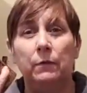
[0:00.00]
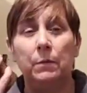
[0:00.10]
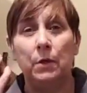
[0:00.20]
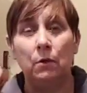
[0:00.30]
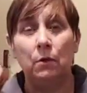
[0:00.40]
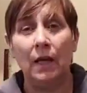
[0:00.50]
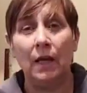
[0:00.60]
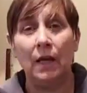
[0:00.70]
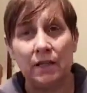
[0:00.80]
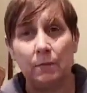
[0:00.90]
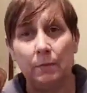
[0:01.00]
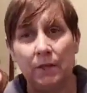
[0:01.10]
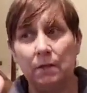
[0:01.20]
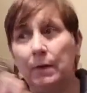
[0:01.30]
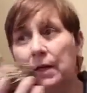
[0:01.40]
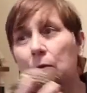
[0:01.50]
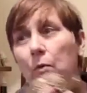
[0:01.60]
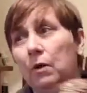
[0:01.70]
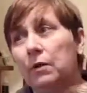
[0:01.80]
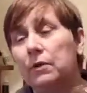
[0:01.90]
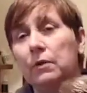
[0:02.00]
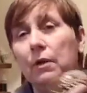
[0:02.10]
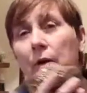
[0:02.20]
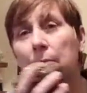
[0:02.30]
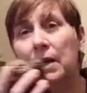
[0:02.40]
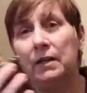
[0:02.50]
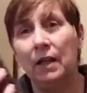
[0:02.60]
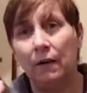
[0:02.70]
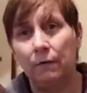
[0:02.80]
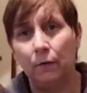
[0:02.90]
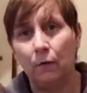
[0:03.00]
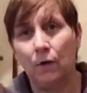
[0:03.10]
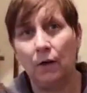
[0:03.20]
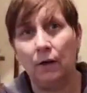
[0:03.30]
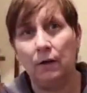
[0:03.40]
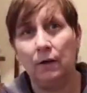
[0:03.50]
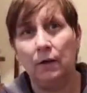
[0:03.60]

from the UK asked me to make one. I made that for her.